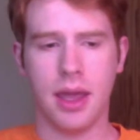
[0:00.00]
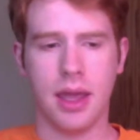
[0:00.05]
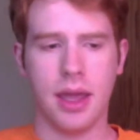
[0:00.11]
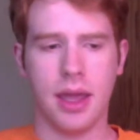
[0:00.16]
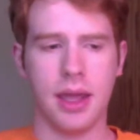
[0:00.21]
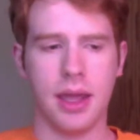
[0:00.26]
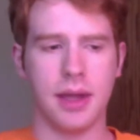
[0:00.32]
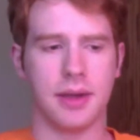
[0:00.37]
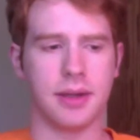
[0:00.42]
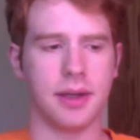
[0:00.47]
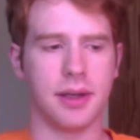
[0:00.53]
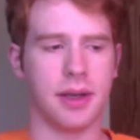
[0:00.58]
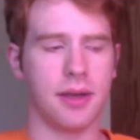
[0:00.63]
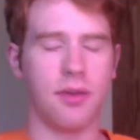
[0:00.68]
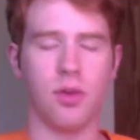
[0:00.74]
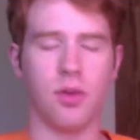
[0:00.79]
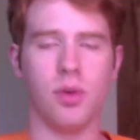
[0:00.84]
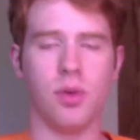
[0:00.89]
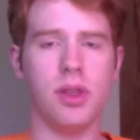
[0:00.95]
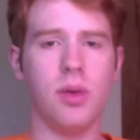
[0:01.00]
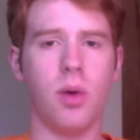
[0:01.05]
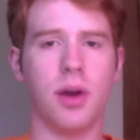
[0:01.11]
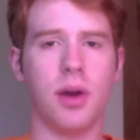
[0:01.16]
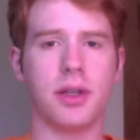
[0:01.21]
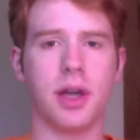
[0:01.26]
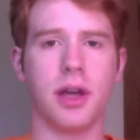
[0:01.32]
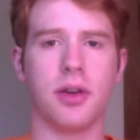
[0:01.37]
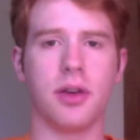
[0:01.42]
And if you really
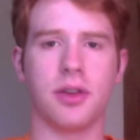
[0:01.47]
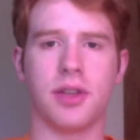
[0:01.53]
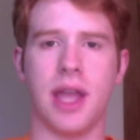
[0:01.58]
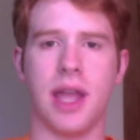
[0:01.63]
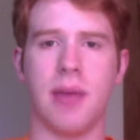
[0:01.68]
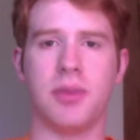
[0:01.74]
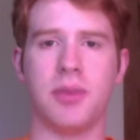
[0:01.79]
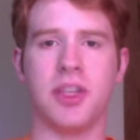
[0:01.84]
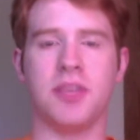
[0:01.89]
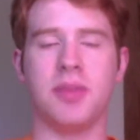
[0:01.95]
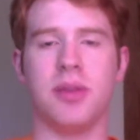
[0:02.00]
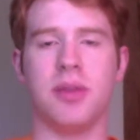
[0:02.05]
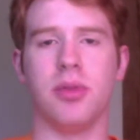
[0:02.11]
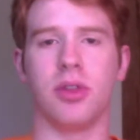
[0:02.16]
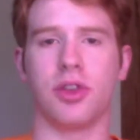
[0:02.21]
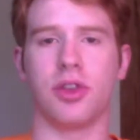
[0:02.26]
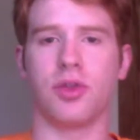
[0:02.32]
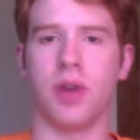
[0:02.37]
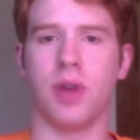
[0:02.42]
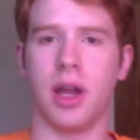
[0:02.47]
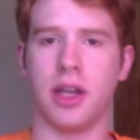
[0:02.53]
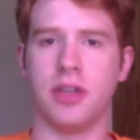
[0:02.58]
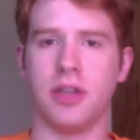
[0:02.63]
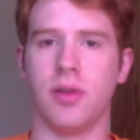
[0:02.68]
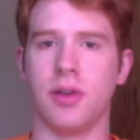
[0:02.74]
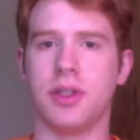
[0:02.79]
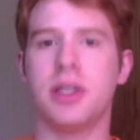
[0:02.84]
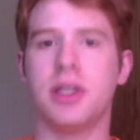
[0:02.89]
want to understand what these people are trying
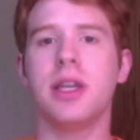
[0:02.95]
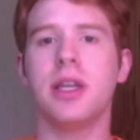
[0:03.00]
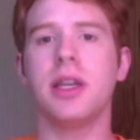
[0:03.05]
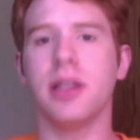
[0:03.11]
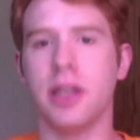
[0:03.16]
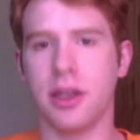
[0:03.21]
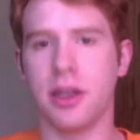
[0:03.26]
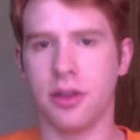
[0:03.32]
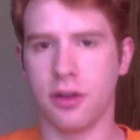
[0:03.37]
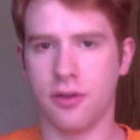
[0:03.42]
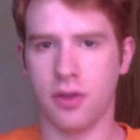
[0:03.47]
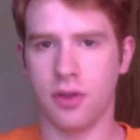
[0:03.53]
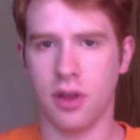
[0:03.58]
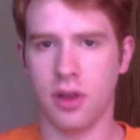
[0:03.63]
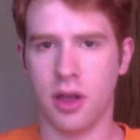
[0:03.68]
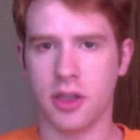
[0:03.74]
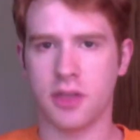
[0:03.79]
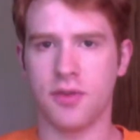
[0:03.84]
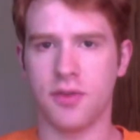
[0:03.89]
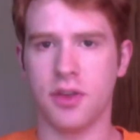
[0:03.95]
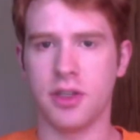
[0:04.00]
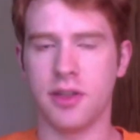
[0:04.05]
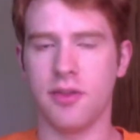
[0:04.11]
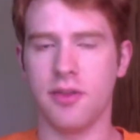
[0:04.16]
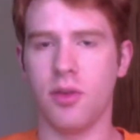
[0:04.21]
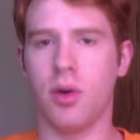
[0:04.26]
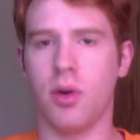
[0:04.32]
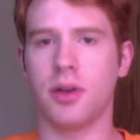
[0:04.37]
to articulate in their
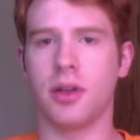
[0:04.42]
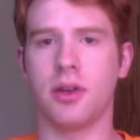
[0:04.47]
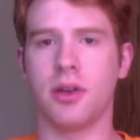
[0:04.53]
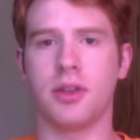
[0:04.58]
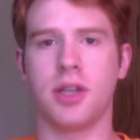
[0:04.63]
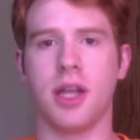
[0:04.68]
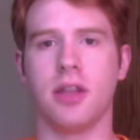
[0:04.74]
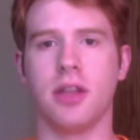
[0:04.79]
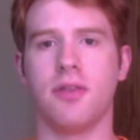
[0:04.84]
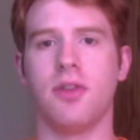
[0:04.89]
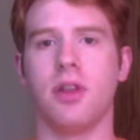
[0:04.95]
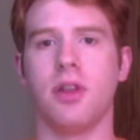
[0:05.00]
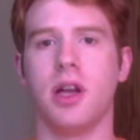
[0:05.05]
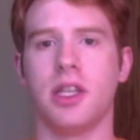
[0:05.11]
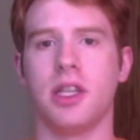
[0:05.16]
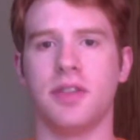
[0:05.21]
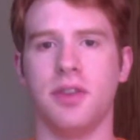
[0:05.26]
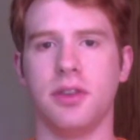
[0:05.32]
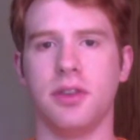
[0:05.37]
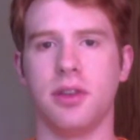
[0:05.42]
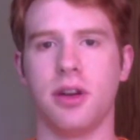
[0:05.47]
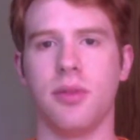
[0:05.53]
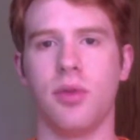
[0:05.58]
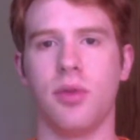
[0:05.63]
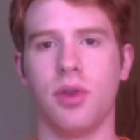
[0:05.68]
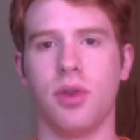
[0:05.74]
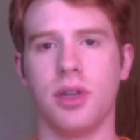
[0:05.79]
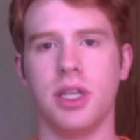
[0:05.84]
philosophies, if you want to understand their philosophies on
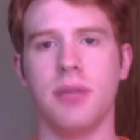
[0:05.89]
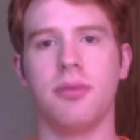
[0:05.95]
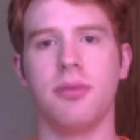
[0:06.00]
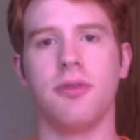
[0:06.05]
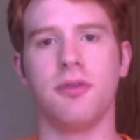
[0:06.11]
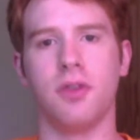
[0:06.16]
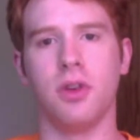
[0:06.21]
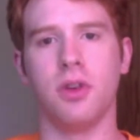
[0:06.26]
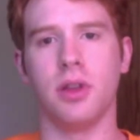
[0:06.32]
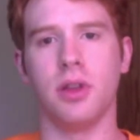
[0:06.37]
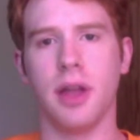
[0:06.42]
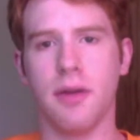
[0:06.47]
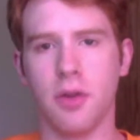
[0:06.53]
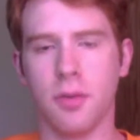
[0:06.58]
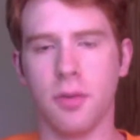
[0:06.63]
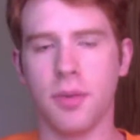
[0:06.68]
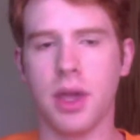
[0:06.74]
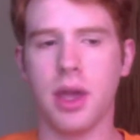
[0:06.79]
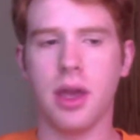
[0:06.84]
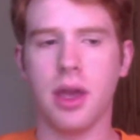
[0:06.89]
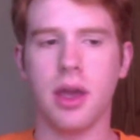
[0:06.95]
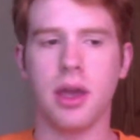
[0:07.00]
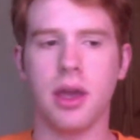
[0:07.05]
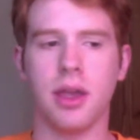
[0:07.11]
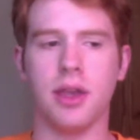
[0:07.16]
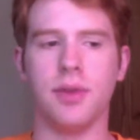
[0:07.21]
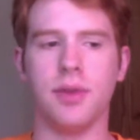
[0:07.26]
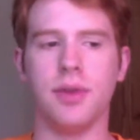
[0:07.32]
a more deep and full level,
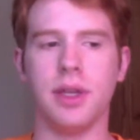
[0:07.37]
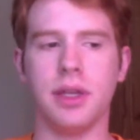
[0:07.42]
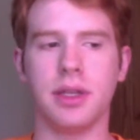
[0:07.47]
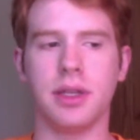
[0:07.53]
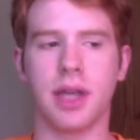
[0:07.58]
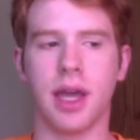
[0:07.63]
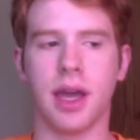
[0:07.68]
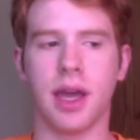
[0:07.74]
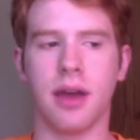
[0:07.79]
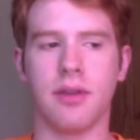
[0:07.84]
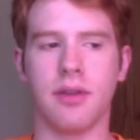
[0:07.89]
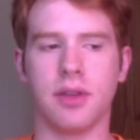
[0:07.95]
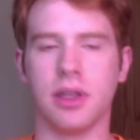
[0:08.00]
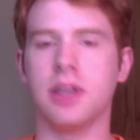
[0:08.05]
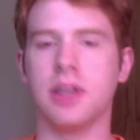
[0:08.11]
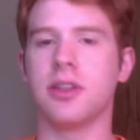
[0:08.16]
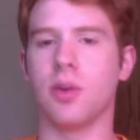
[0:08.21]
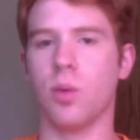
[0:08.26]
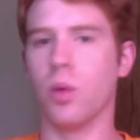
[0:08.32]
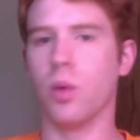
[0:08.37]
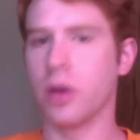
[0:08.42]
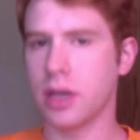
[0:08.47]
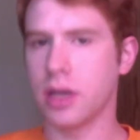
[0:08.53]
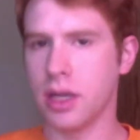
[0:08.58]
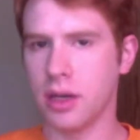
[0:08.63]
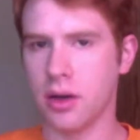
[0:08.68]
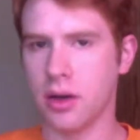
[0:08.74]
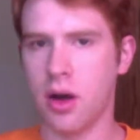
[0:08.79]
you need to have at least a
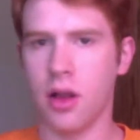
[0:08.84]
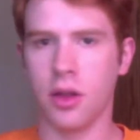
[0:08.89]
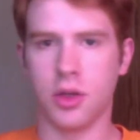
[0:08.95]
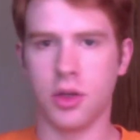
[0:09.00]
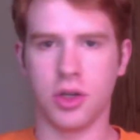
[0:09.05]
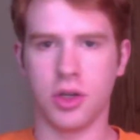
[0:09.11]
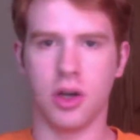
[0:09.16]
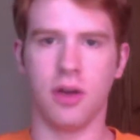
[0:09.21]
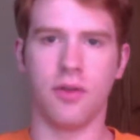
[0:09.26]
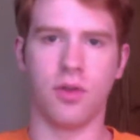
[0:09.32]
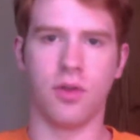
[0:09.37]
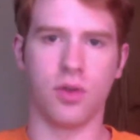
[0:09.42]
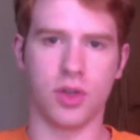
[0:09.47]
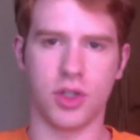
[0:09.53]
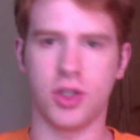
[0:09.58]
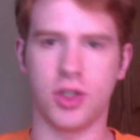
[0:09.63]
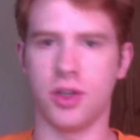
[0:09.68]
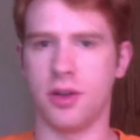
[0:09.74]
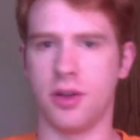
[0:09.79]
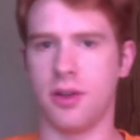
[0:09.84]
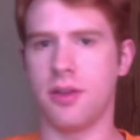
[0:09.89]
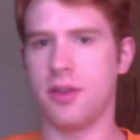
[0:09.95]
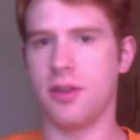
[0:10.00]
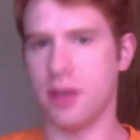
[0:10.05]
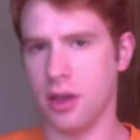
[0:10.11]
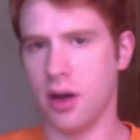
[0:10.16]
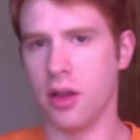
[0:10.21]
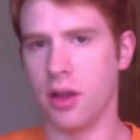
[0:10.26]
working knowledge of Christian
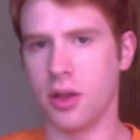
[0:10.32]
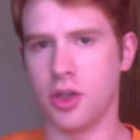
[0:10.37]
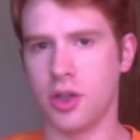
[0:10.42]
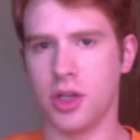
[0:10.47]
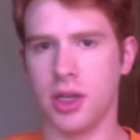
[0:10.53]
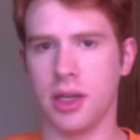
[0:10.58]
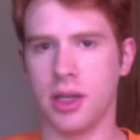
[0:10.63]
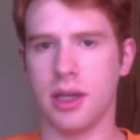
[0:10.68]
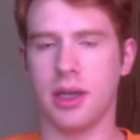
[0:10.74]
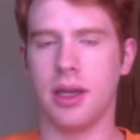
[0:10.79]
theology,